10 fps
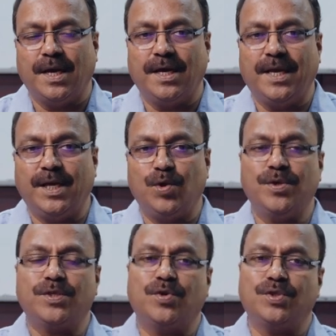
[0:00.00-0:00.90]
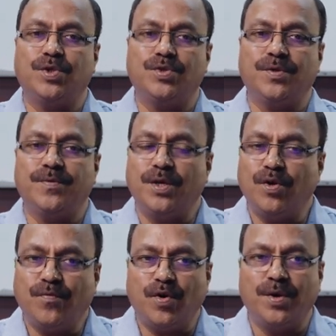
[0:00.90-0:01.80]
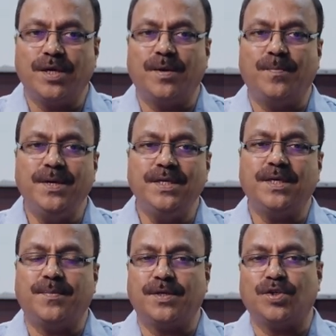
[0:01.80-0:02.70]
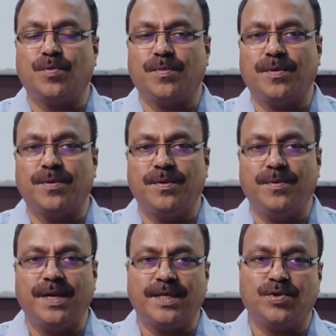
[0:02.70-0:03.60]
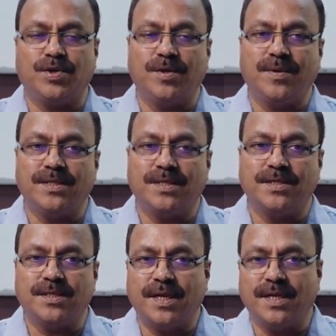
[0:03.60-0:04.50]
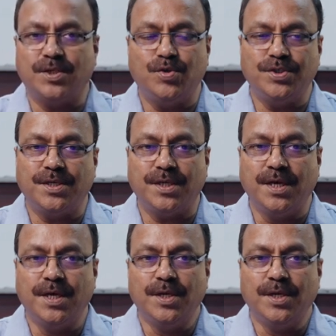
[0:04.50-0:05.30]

unlike U S Constitution, we are not following complete separation of power between executive, legislation and judiciary.